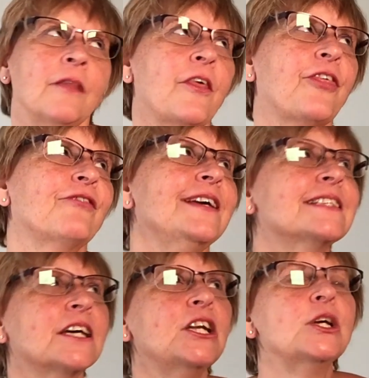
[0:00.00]
The
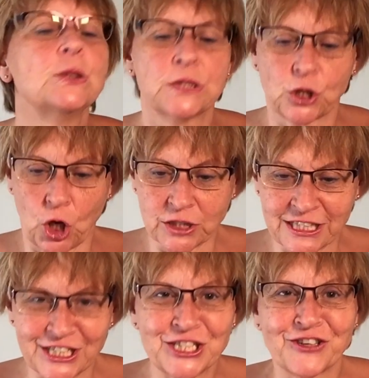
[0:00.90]
3s can lose
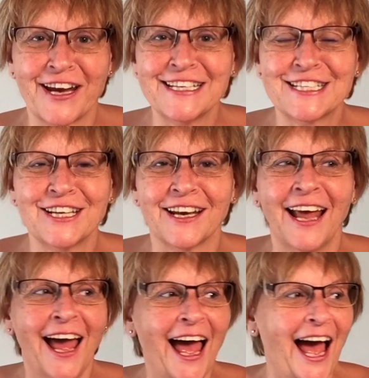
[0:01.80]
concentration.
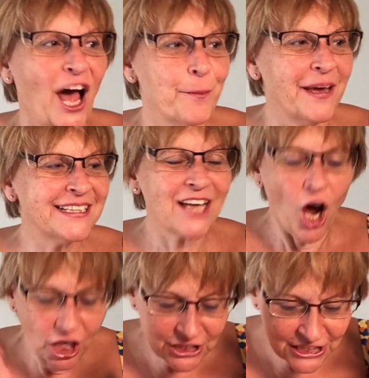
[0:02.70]
It's
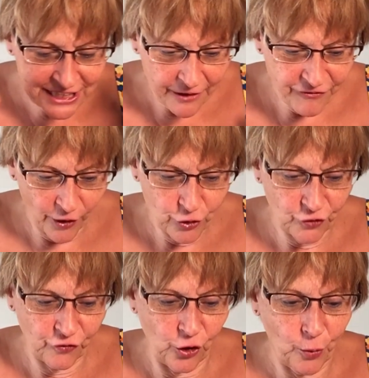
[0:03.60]
hard to stay
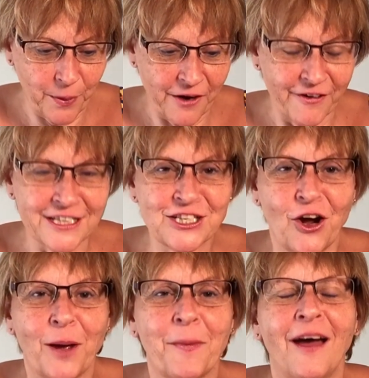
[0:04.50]
focused for a long period of
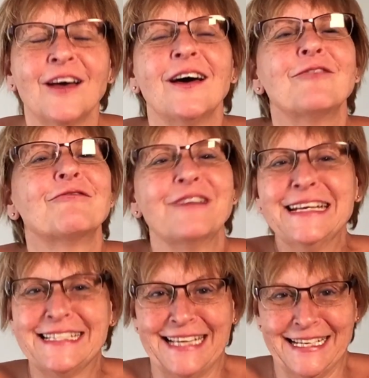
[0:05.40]
time.
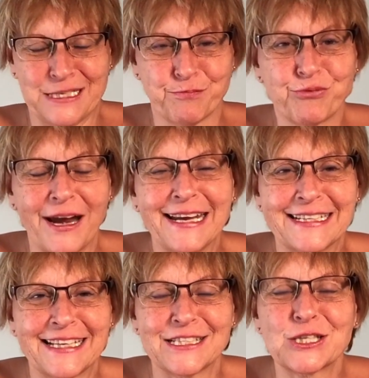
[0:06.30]
Recess
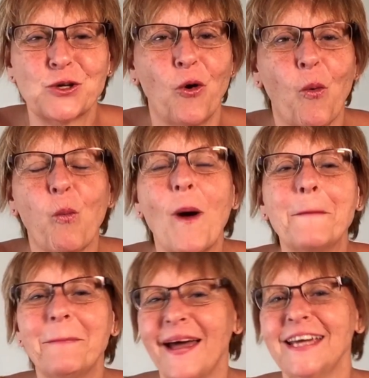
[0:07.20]
breaks at school were
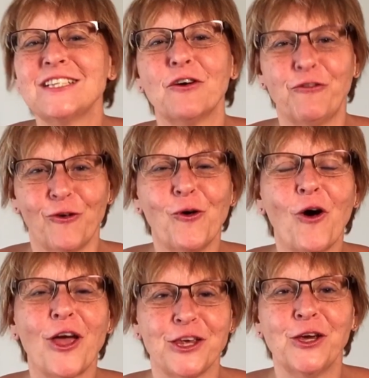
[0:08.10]
made
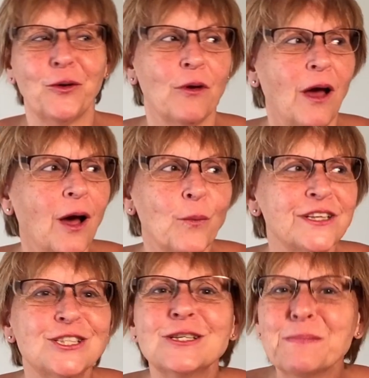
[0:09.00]
for you. We
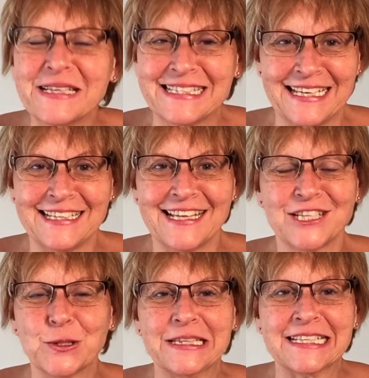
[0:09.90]
shouldn't be sitting there
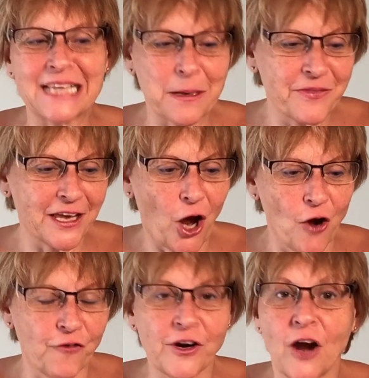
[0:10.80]
doing the same thing
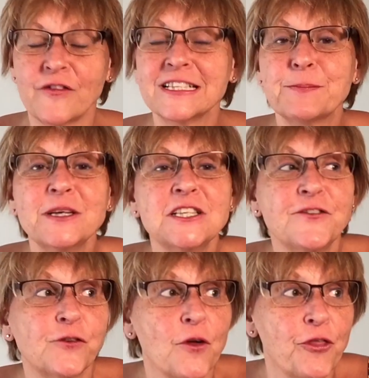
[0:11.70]
over and over, and
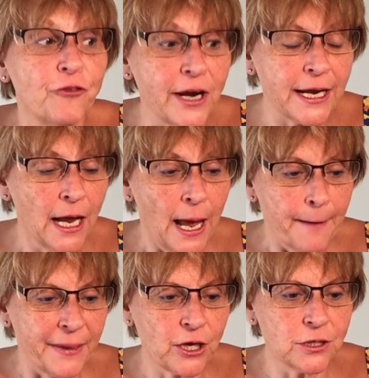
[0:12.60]
especially for a 3,
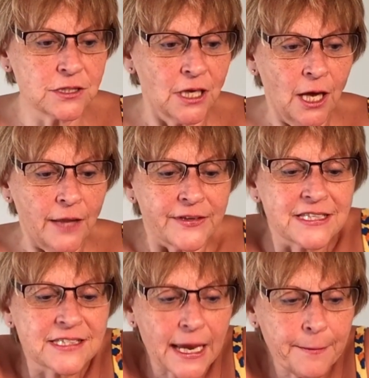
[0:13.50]
because the
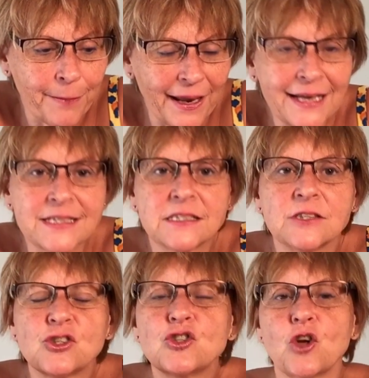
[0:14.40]
same place
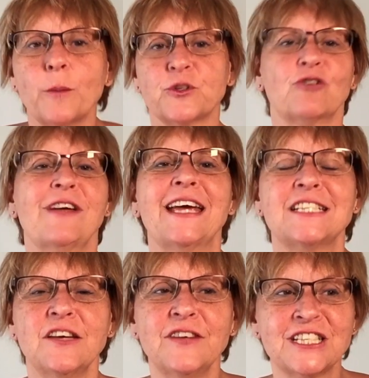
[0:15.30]
stops
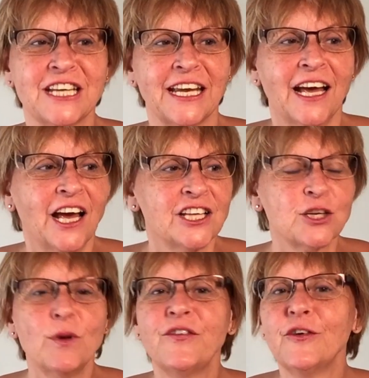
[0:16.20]
creativity.
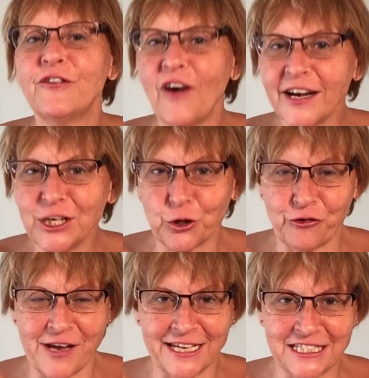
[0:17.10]
So if you're finding your
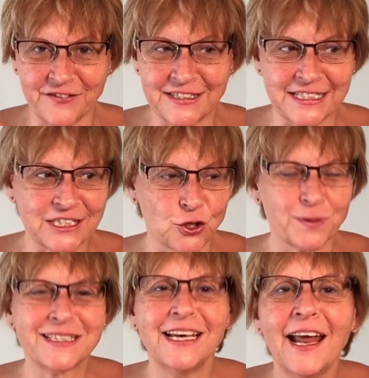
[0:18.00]
creativity
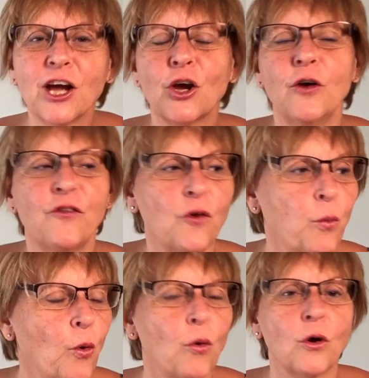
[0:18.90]
stops, get out, go for a
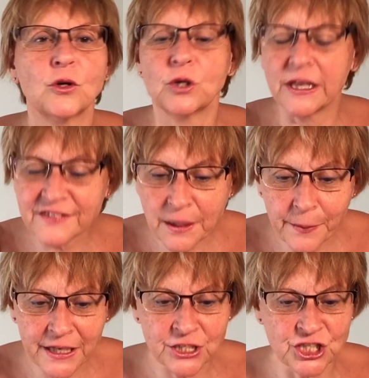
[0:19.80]
walk, give
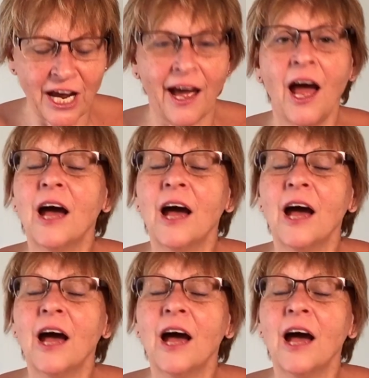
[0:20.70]
somebody a chat.